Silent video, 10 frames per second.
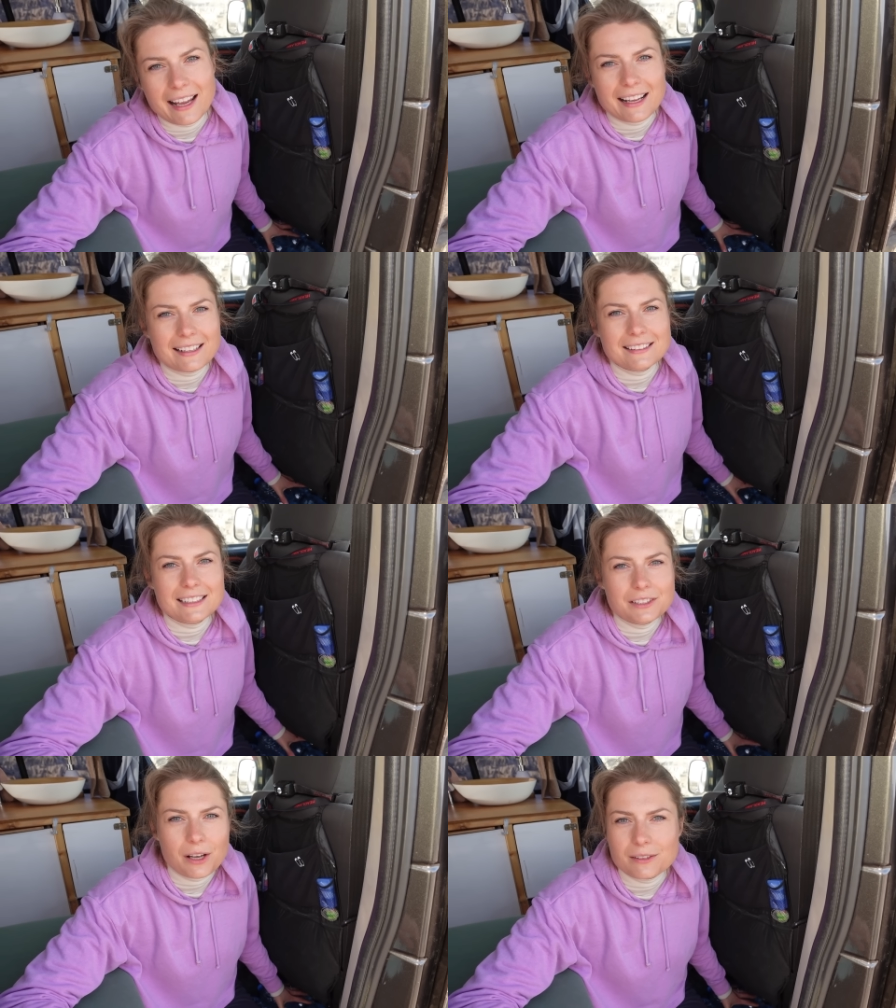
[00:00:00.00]
and
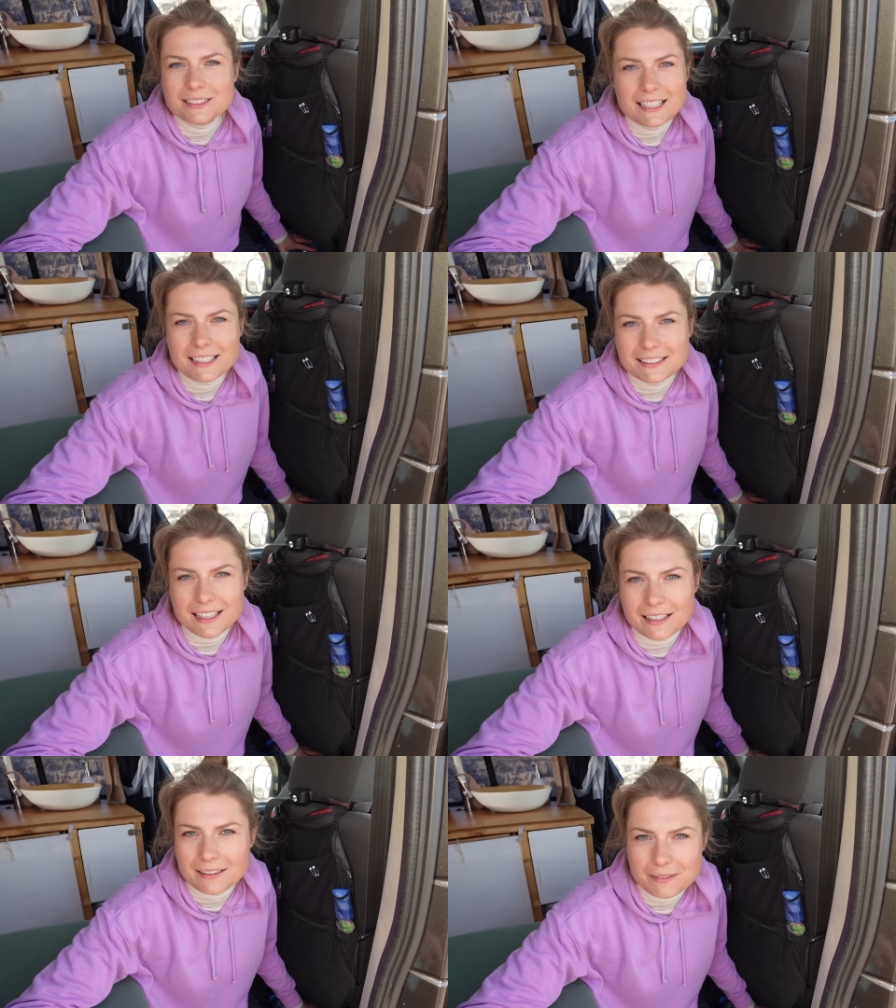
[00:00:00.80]
it holds six
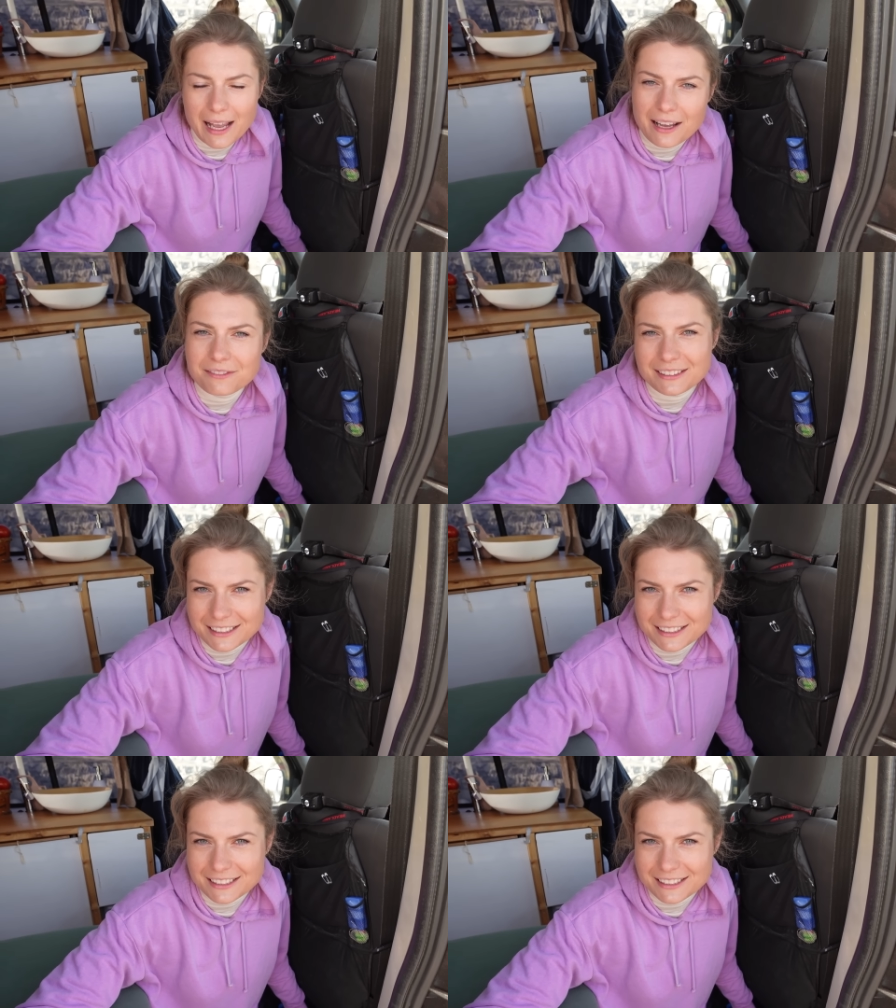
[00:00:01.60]
and a half